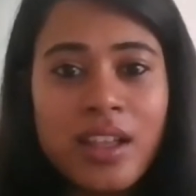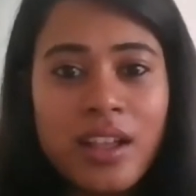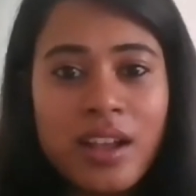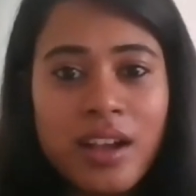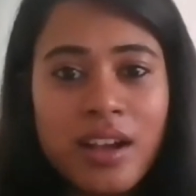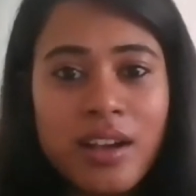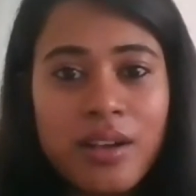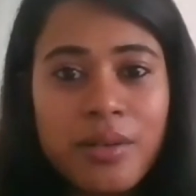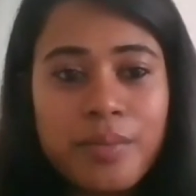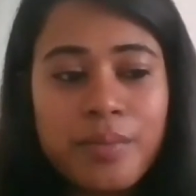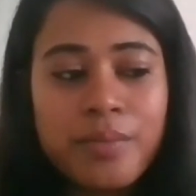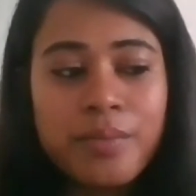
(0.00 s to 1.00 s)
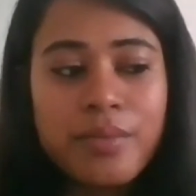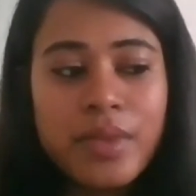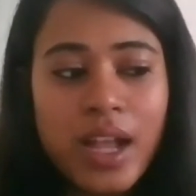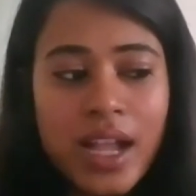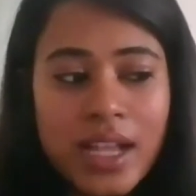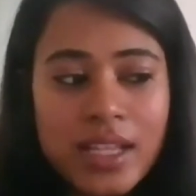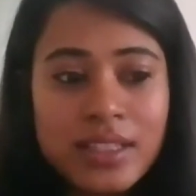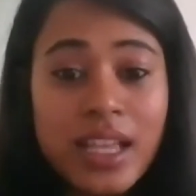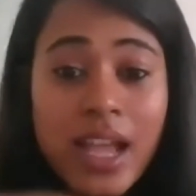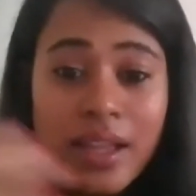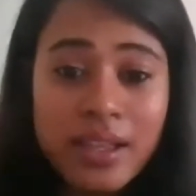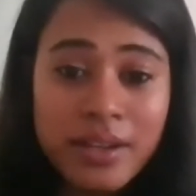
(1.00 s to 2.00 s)
has,
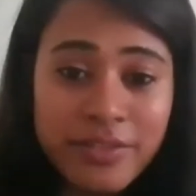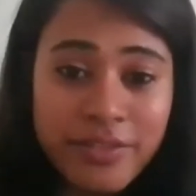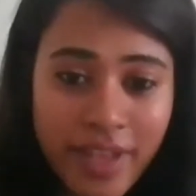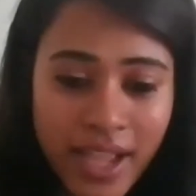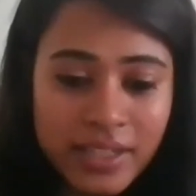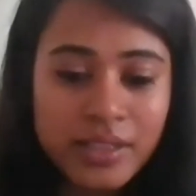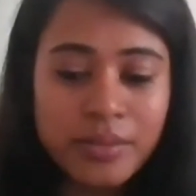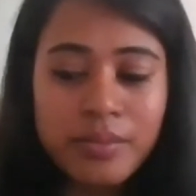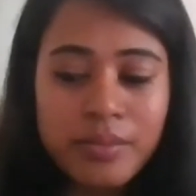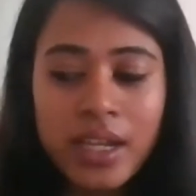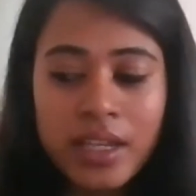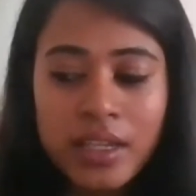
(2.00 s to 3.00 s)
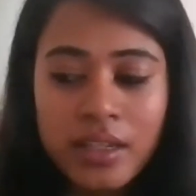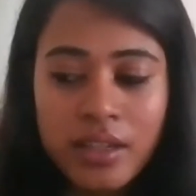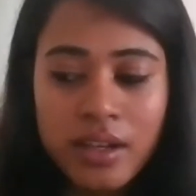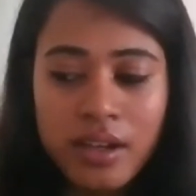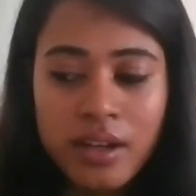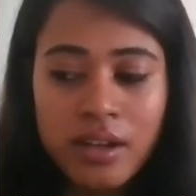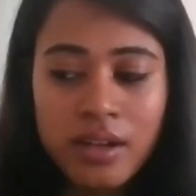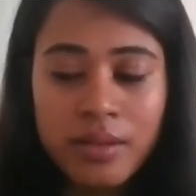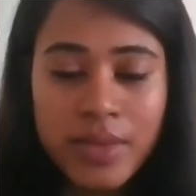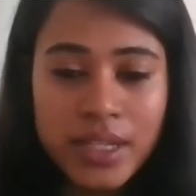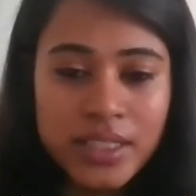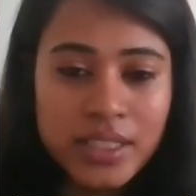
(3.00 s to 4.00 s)
in fact, my
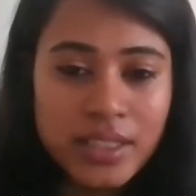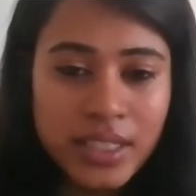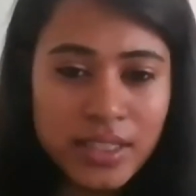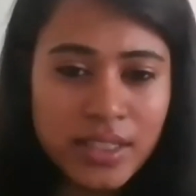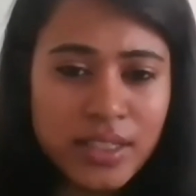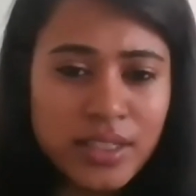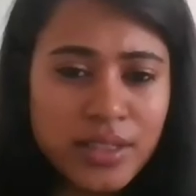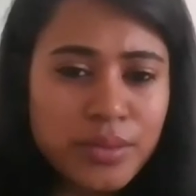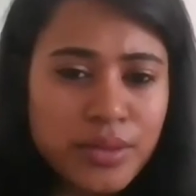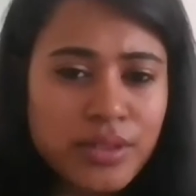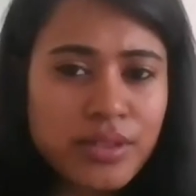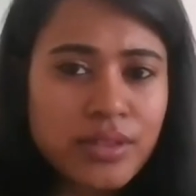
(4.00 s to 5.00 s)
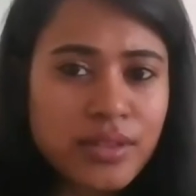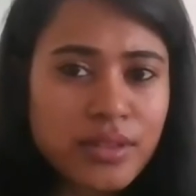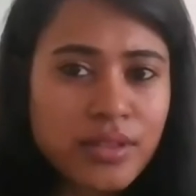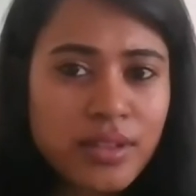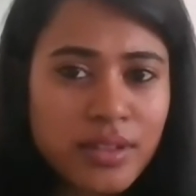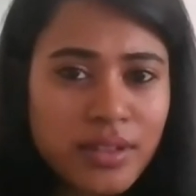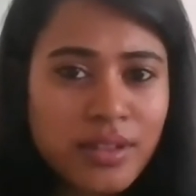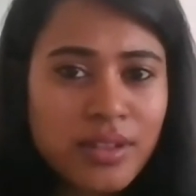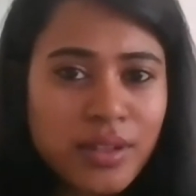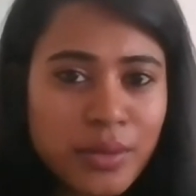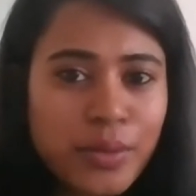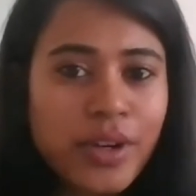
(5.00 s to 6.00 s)
master thesis was
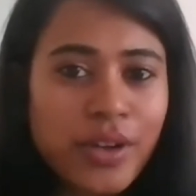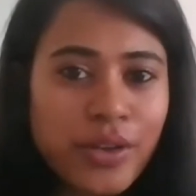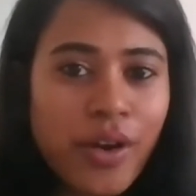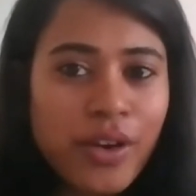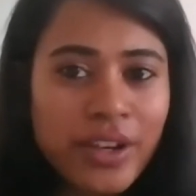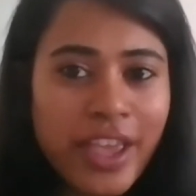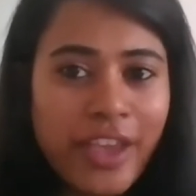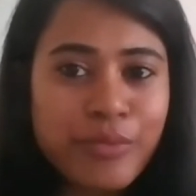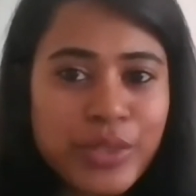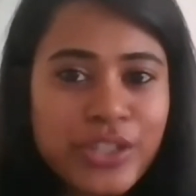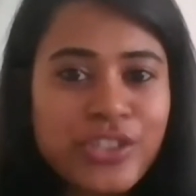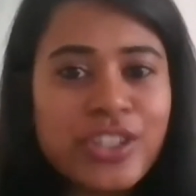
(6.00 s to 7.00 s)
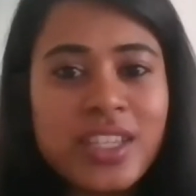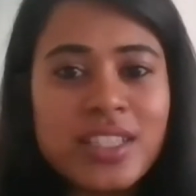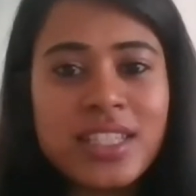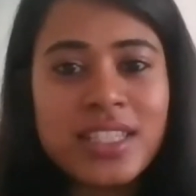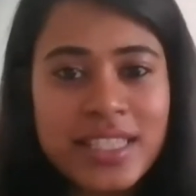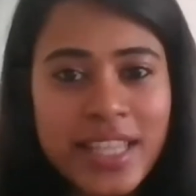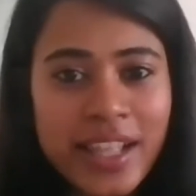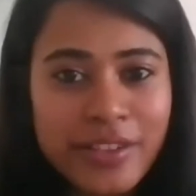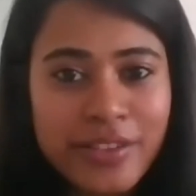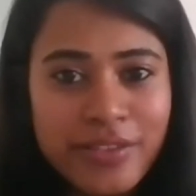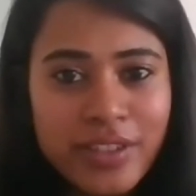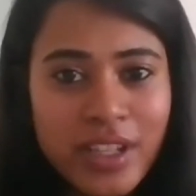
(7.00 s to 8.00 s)
a work on FPGAs itself.
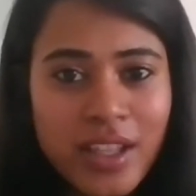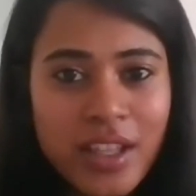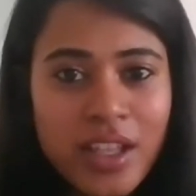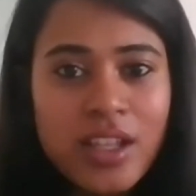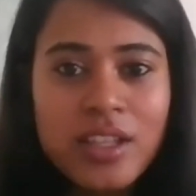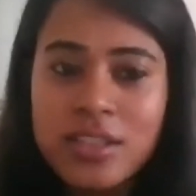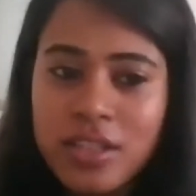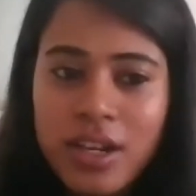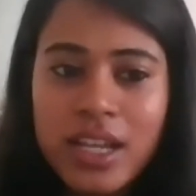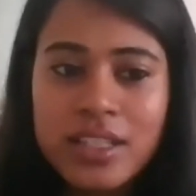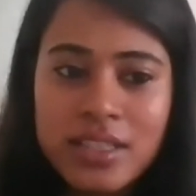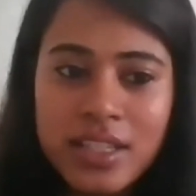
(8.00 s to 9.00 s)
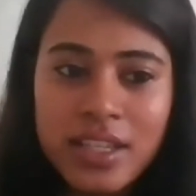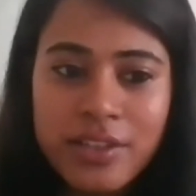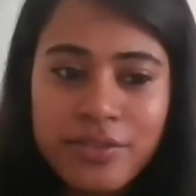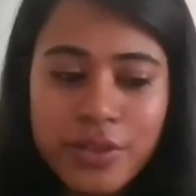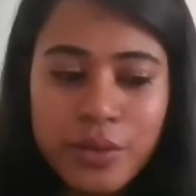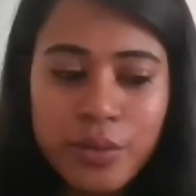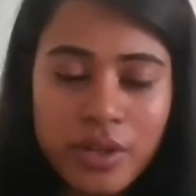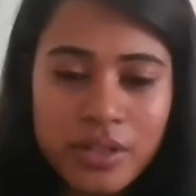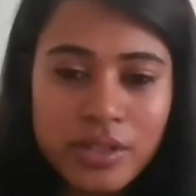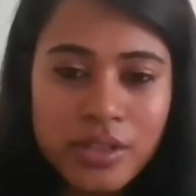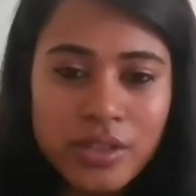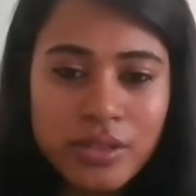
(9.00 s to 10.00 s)
So I'd say if you want
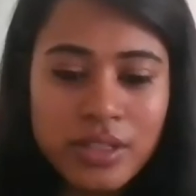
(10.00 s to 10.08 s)
to